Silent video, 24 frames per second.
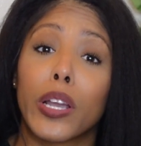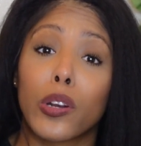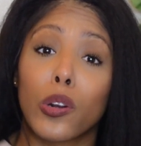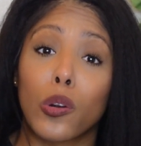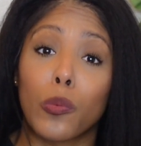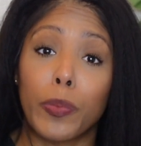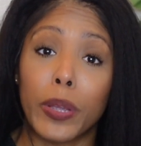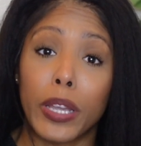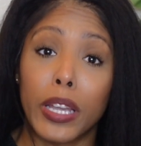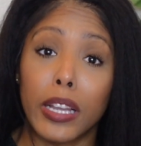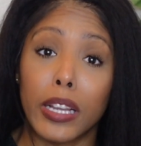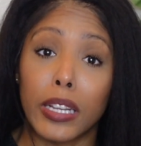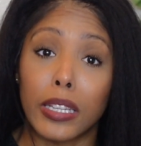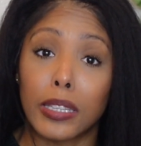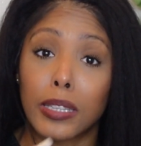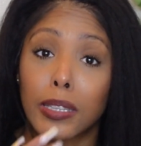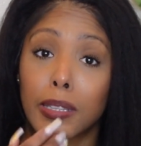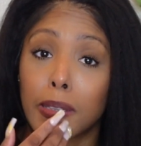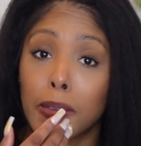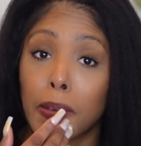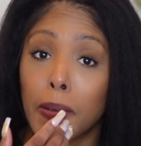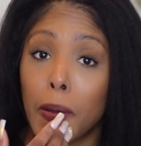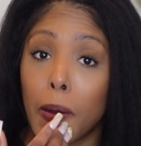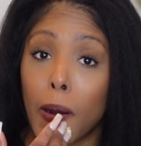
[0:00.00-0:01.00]
inner
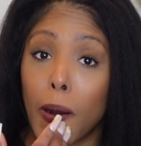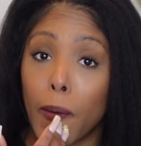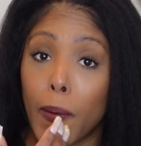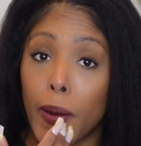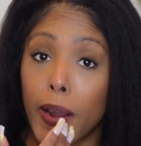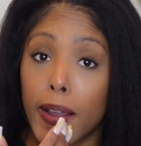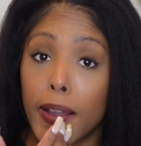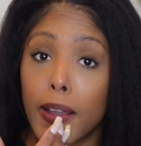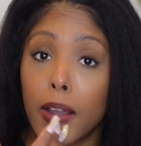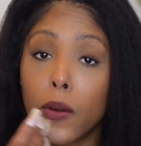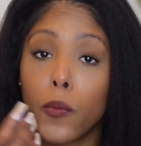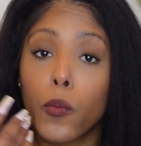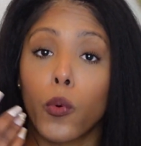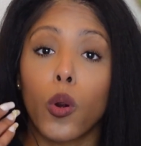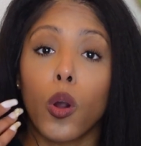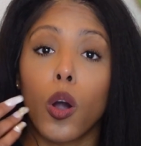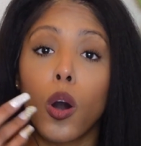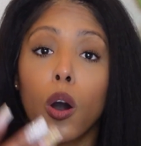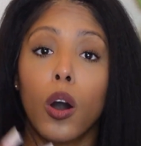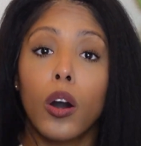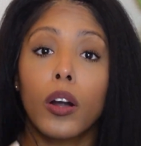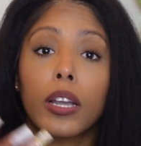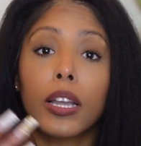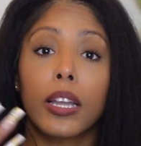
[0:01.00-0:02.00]
peace, all right? We're
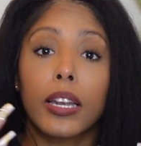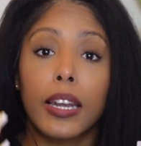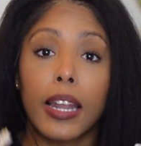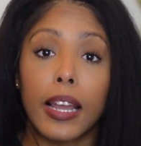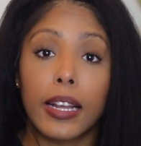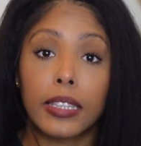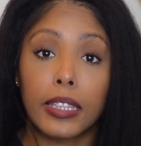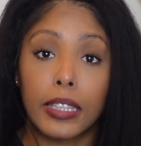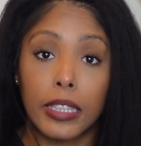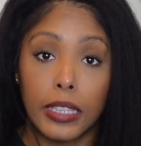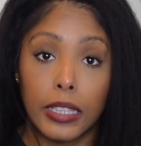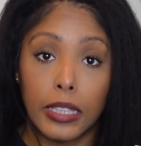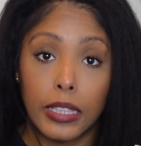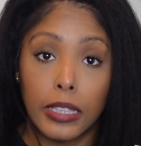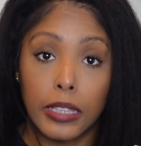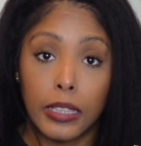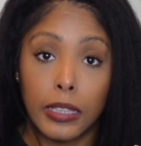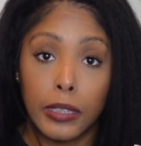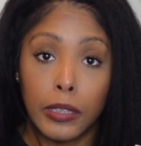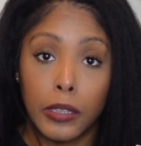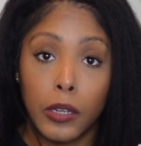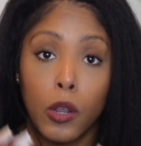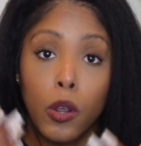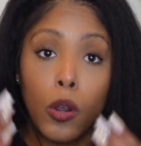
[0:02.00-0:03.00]
all connected.
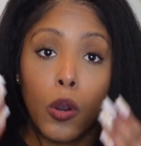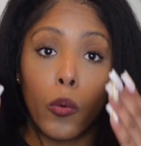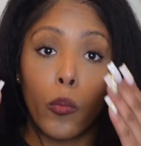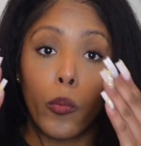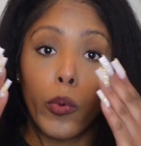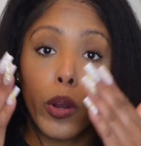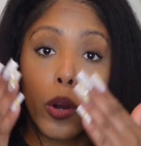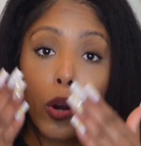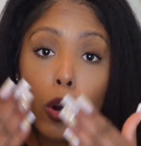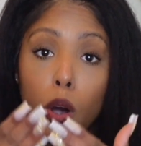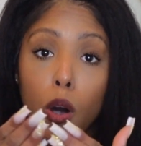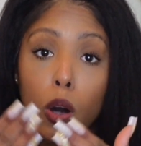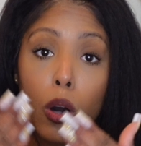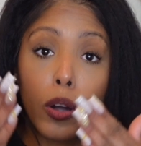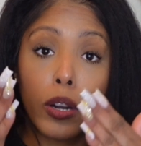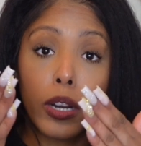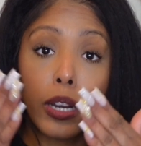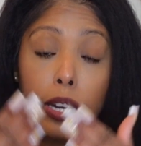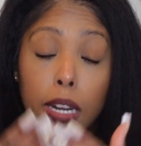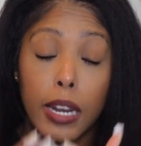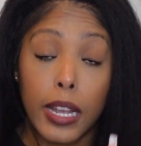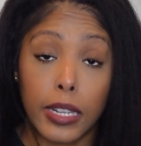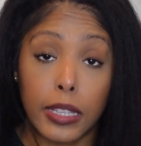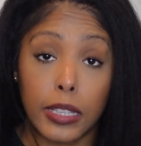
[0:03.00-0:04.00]
We are all
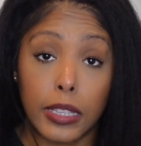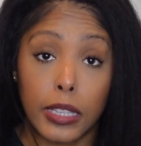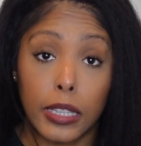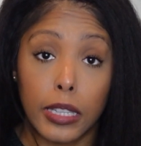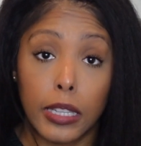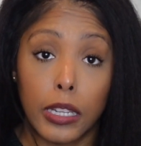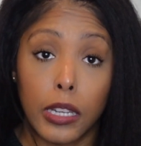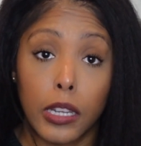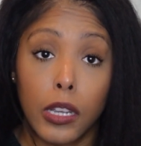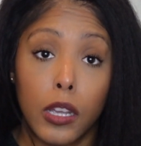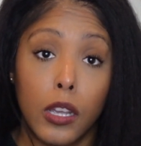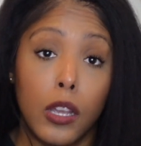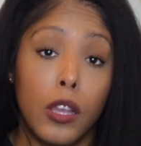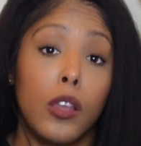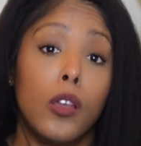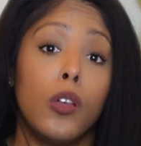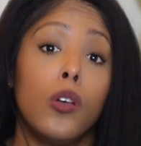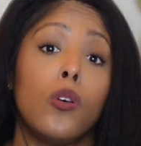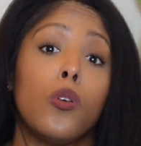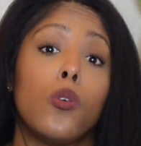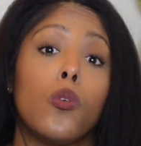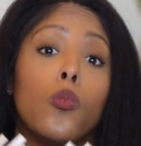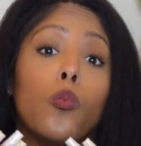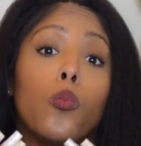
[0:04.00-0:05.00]
connected.
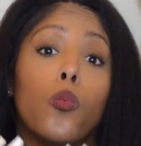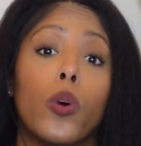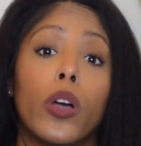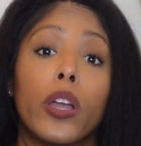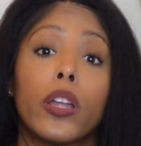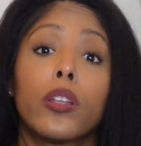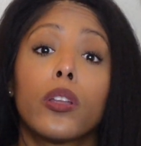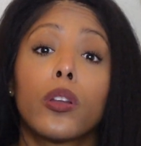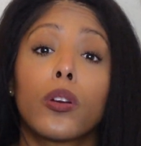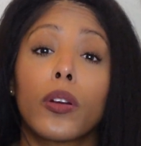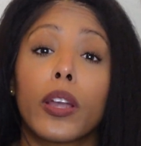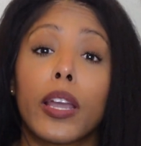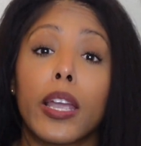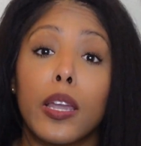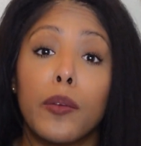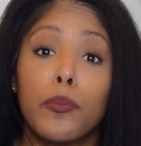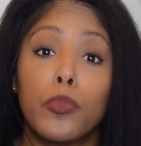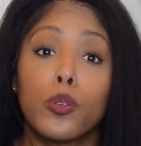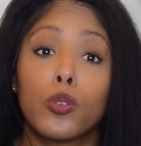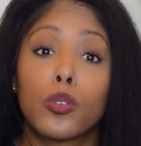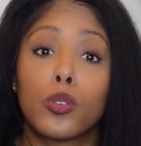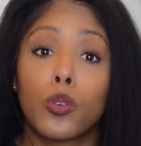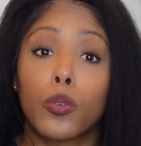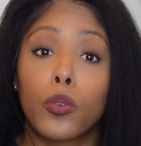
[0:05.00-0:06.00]
When you're
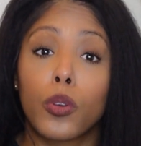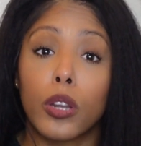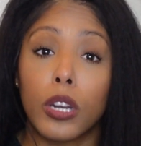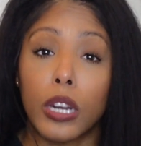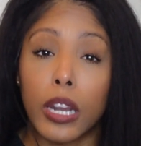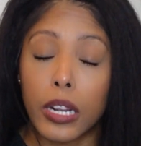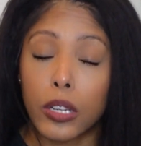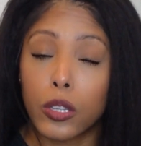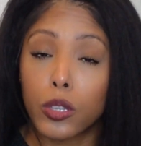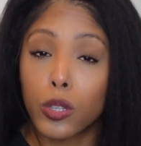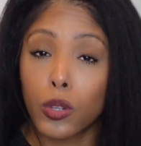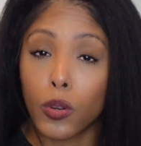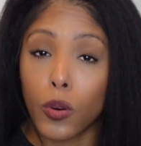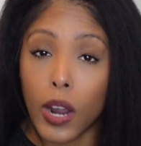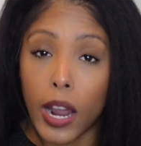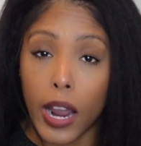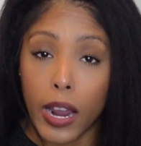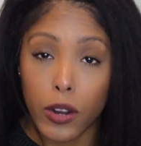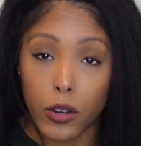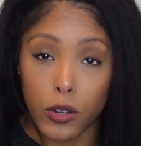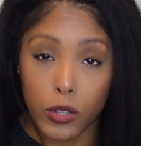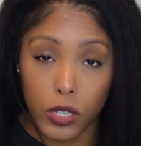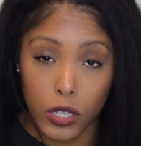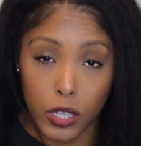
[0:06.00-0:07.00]
able to connect to your
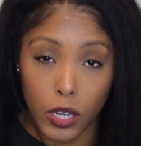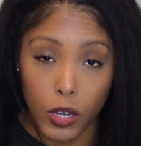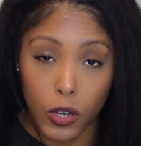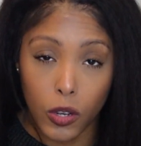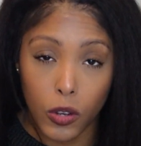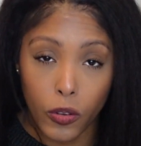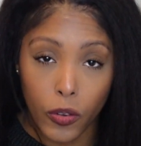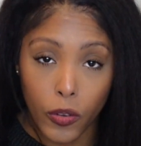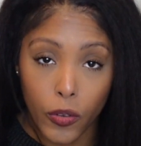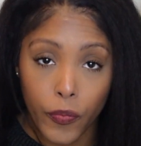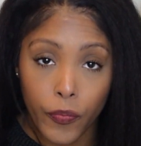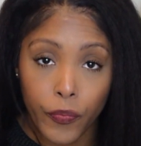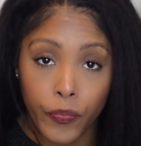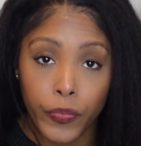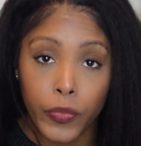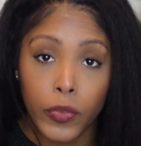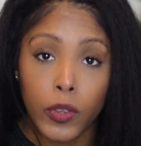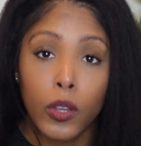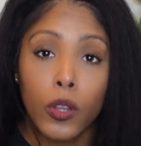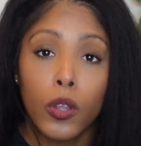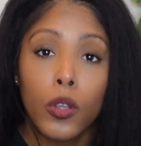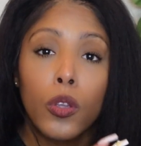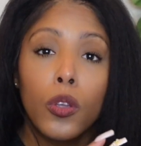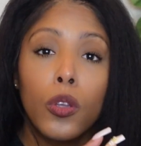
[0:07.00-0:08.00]
higher self,
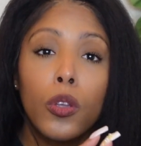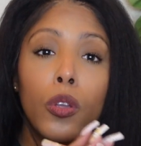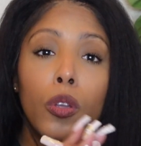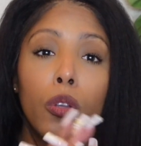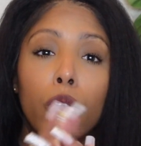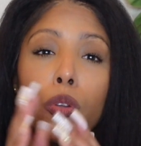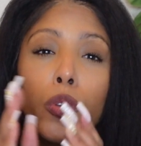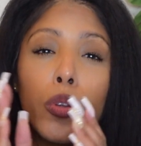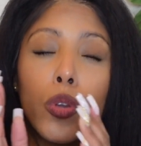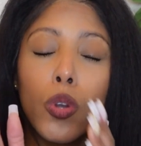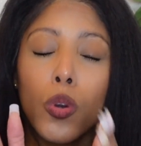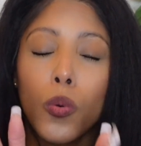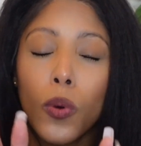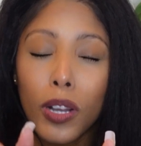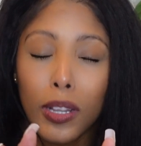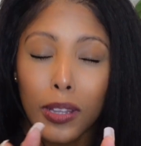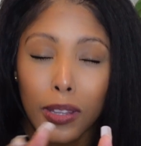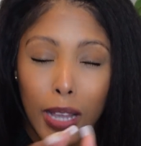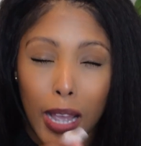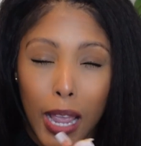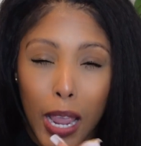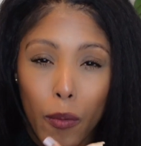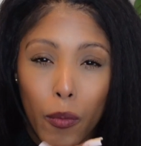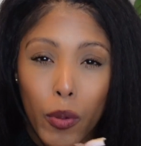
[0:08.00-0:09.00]
you
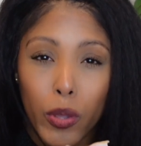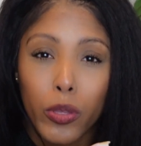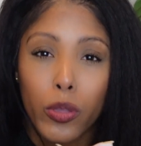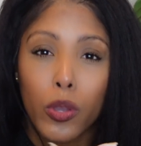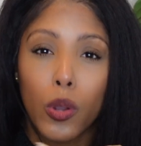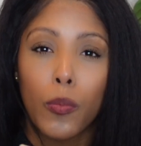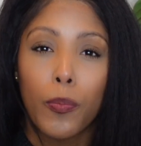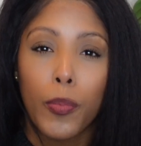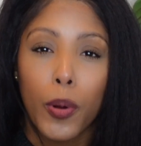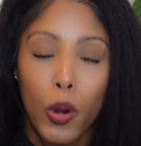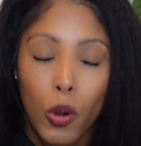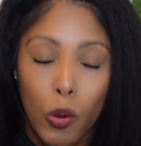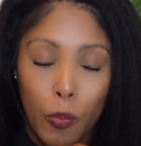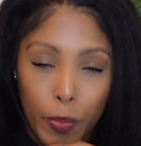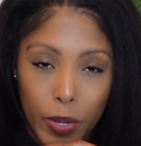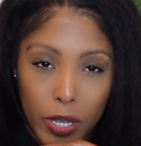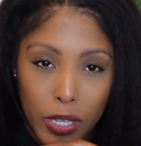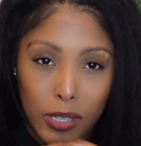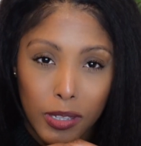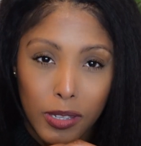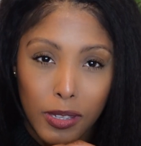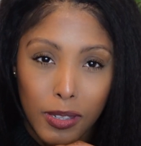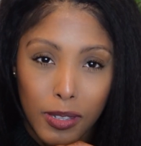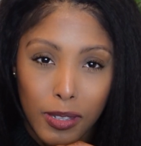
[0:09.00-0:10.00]
align with your
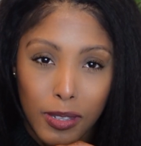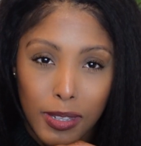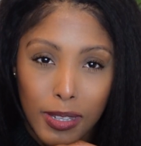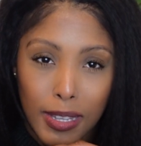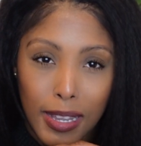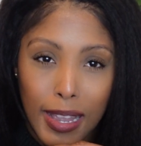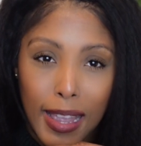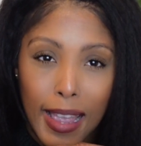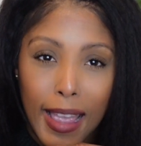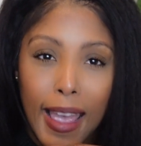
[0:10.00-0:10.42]
purpose